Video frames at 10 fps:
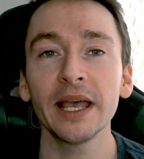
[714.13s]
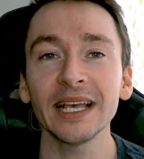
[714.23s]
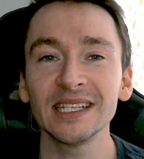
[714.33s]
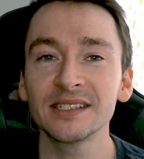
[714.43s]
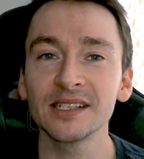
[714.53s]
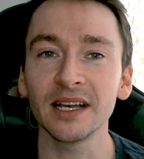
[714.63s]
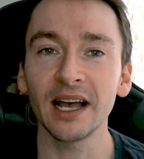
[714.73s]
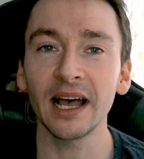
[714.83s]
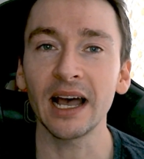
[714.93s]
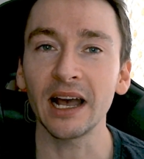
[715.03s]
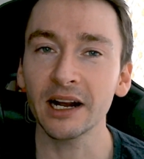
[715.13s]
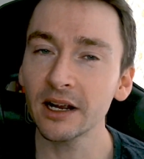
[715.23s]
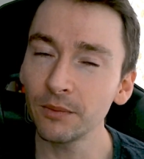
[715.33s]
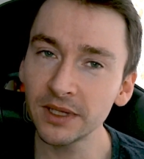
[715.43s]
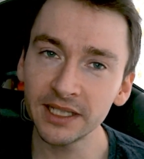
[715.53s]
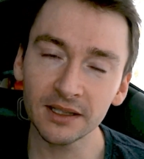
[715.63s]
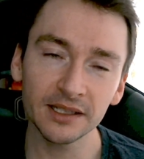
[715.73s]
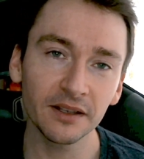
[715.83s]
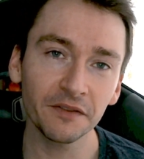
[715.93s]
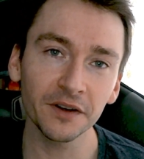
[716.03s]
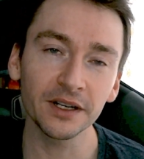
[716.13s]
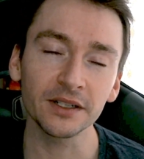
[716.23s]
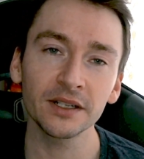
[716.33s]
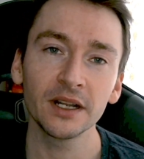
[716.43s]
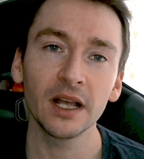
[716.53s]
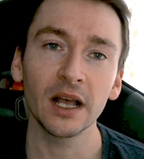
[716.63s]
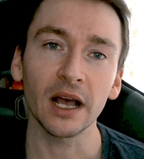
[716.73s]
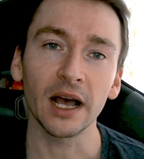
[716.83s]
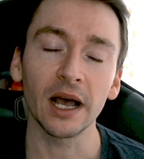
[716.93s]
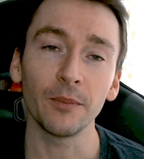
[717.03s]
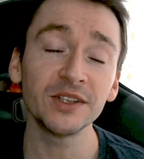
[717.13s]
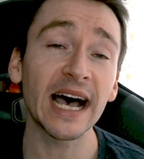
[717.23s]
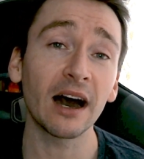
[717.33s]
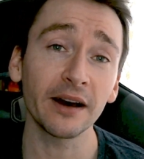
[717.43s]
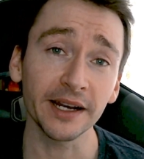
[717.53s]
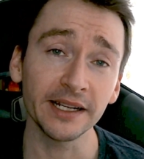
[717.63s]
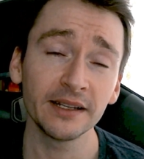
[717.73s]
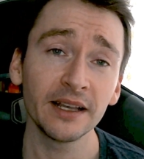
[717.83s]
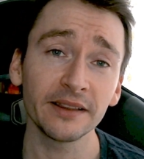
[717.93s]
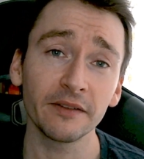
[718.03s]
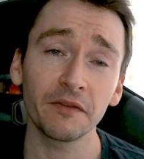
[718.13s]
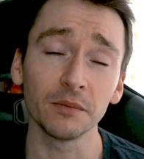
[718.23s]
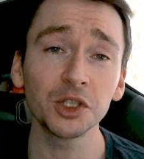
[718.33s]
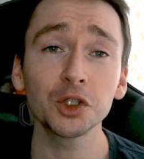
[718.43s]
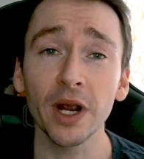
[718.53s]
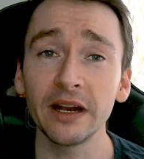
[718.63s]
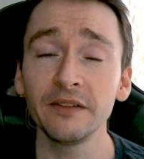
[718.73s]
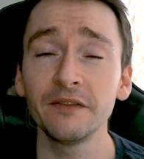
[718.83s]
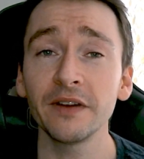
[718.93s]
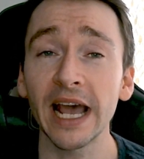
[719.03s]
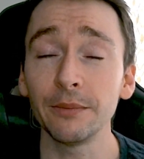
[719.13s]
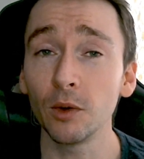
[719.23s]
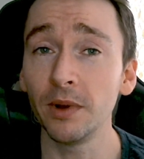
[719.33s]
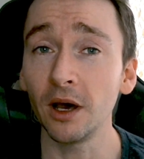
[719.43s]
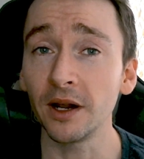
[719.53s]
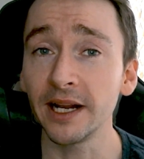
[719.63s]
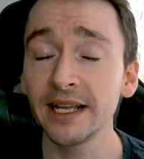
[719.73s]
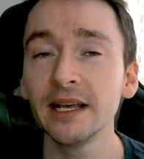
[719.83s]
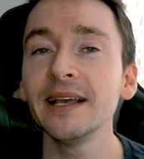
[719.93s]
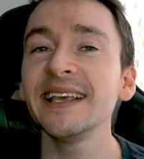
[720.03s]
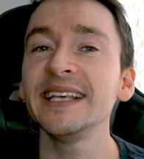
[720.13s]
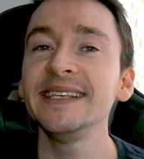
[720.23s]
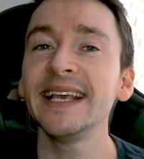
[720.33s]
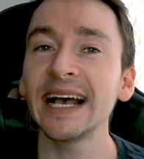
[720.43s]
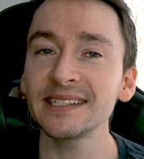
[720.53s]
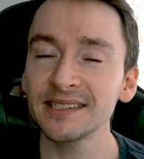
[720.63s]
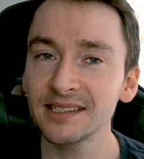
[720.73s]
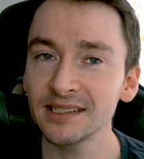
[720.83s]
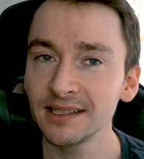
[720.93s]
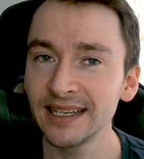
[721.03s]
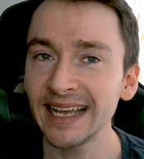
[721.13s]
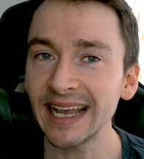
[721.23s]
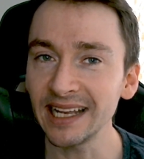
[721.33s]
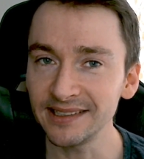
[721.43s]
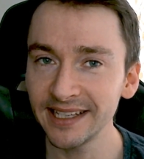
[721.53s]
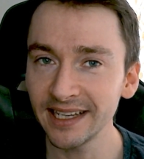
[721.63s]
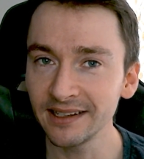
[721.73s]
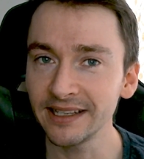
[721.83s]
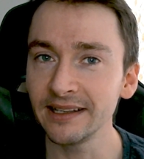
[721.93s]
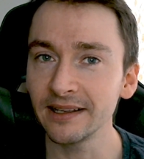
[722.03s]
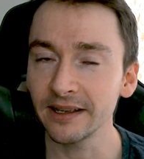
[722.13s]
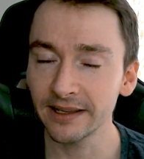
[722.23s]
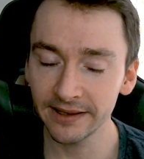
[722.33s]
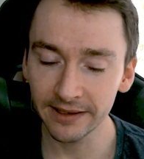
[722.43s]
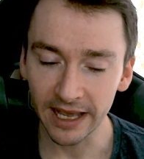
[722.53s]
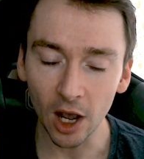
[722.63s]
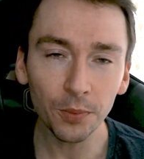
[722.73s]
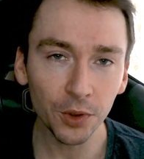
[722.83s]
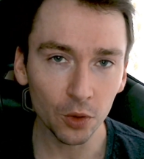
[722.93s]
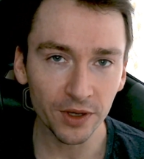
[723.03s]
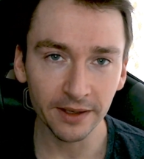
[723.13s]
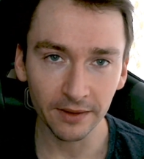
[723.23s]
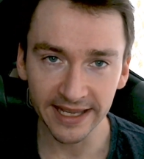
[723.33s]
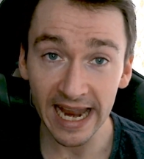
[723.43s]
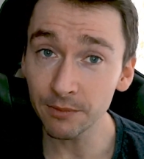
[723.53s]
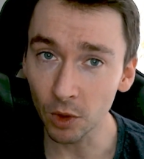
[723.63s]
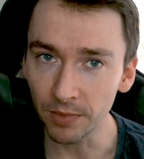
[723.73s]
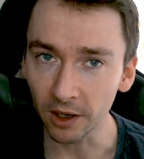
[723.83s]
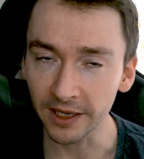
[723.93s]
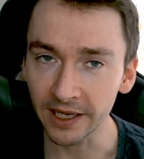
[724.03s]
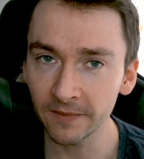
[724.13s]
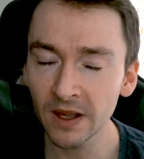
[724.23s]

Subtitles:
is a completely different modality from strength and mobility. Yes, it can help you gain mobility,